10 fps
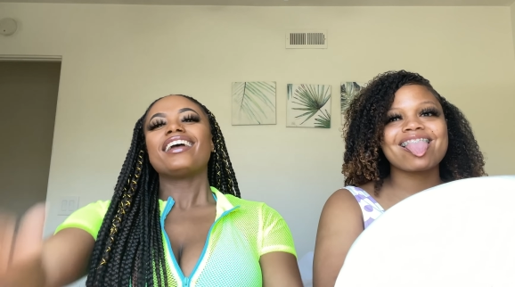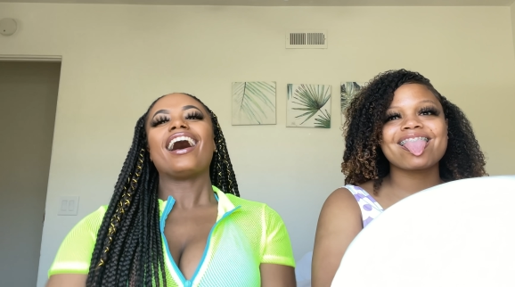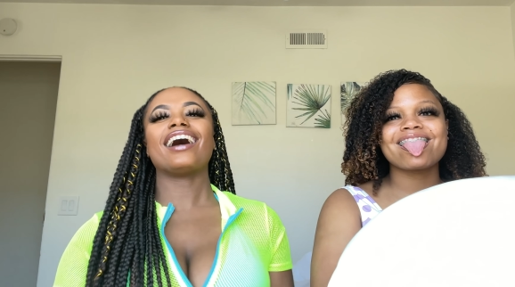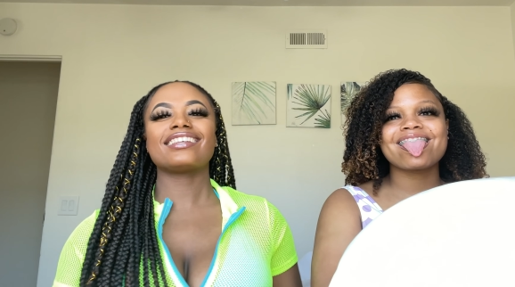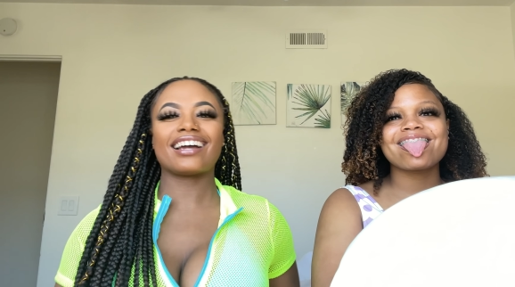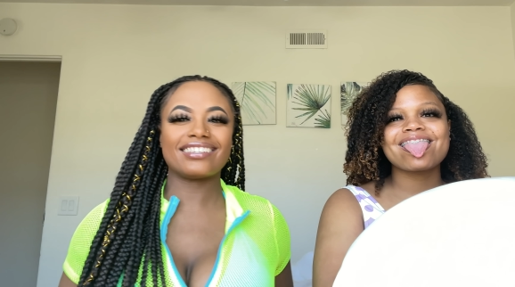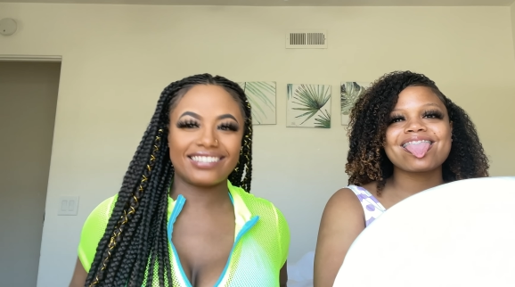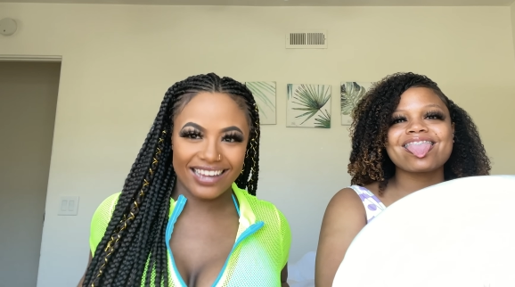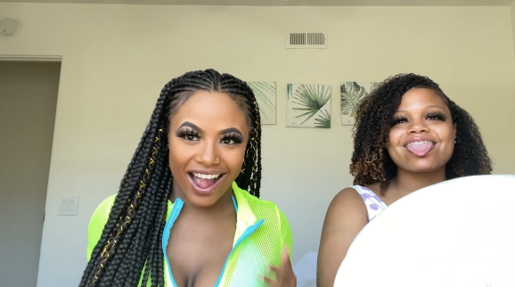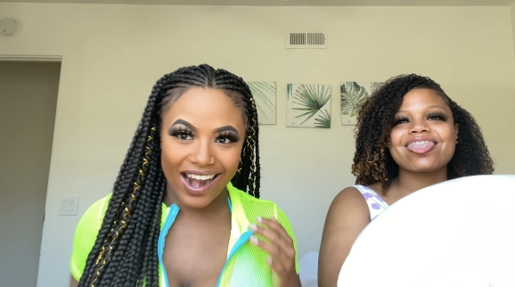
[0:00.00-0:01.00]
Speaker 1: I'll talk to
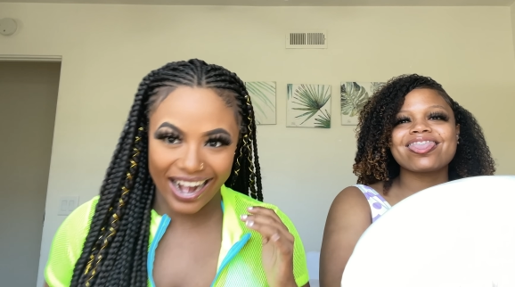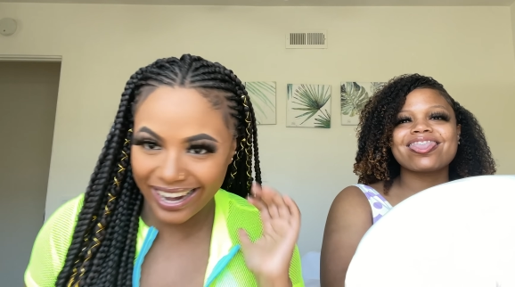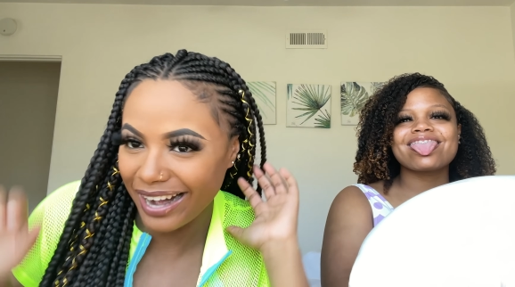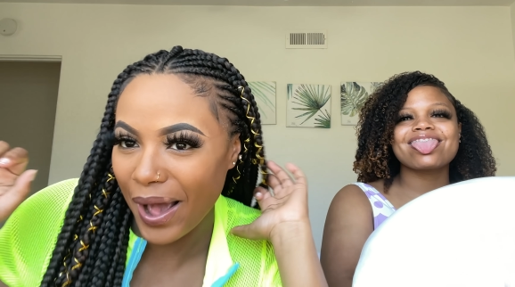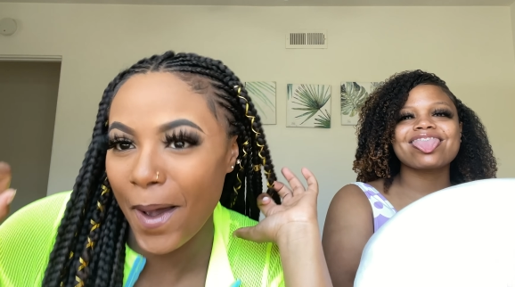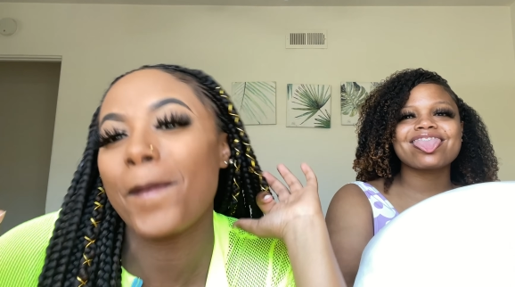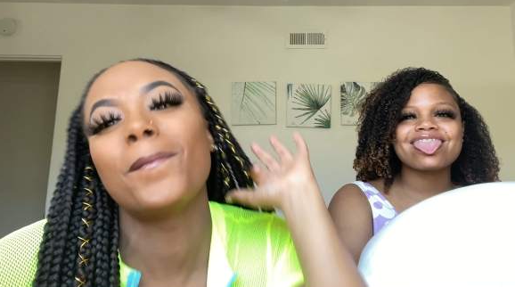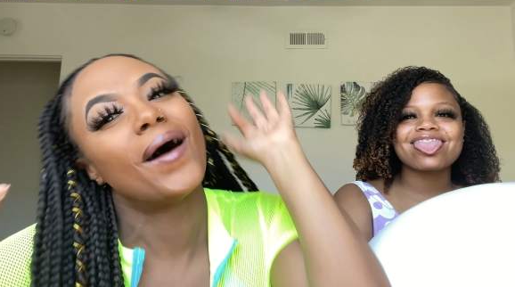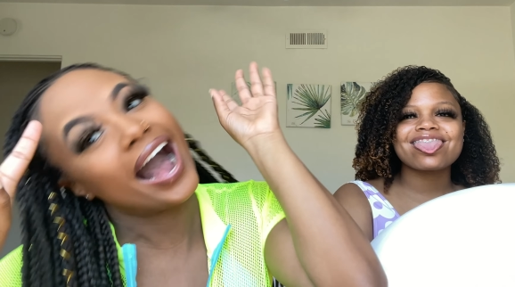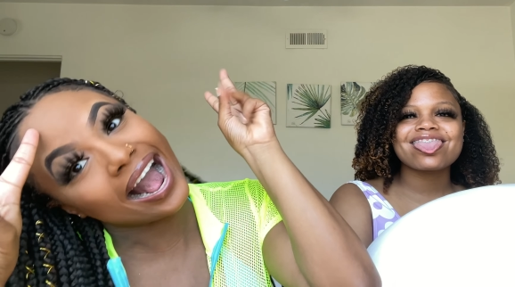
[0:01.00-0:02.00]
y'all later.
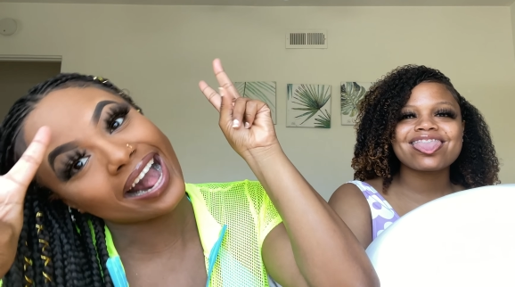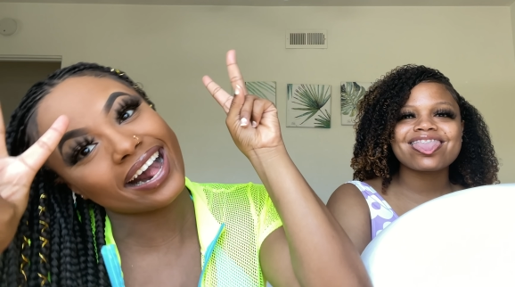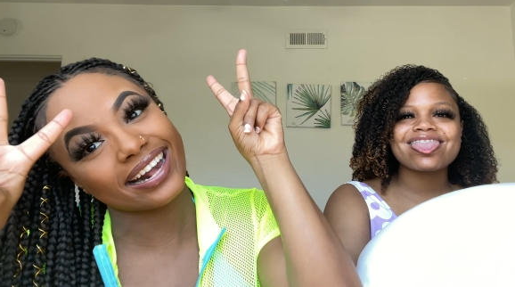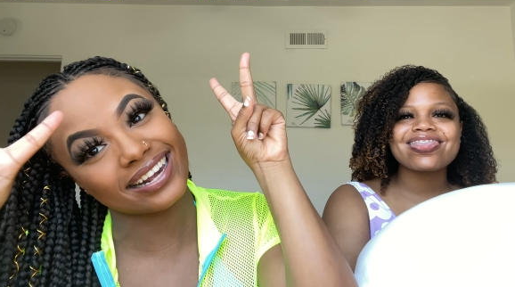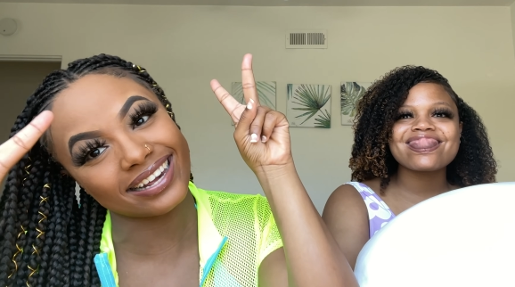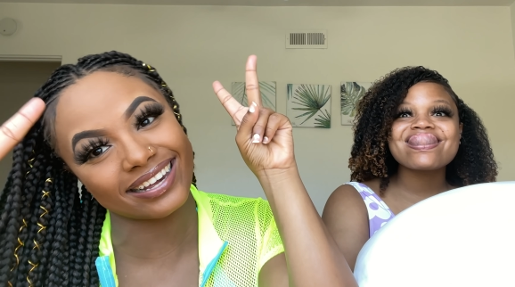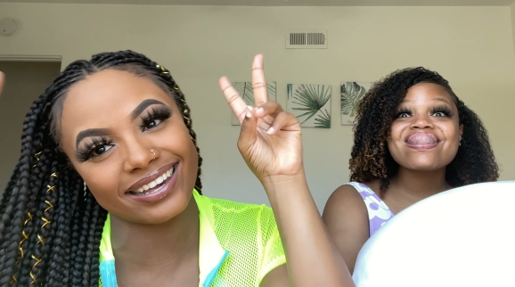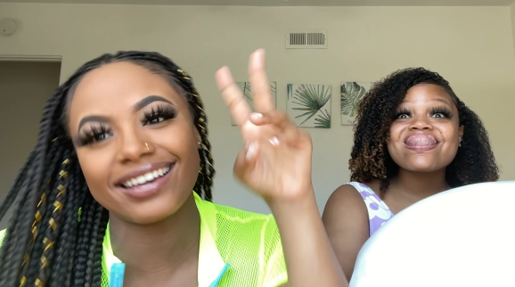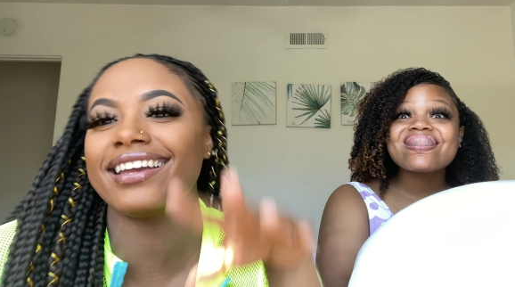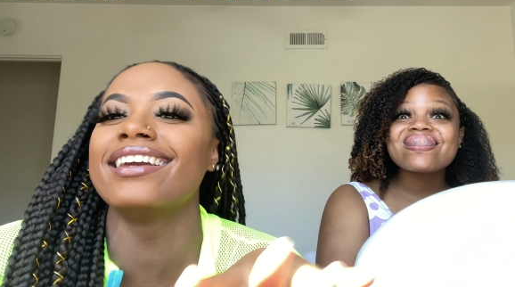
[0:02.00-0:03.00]

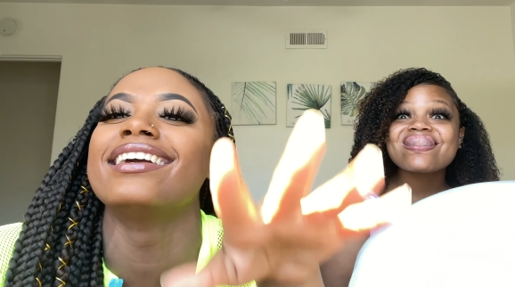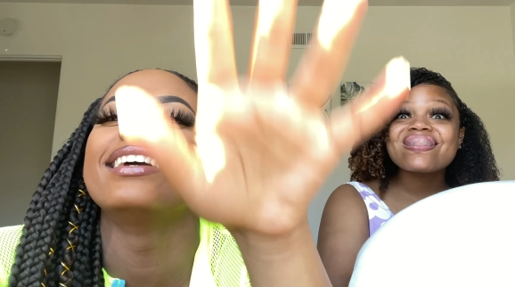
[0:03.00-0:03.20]
Bye.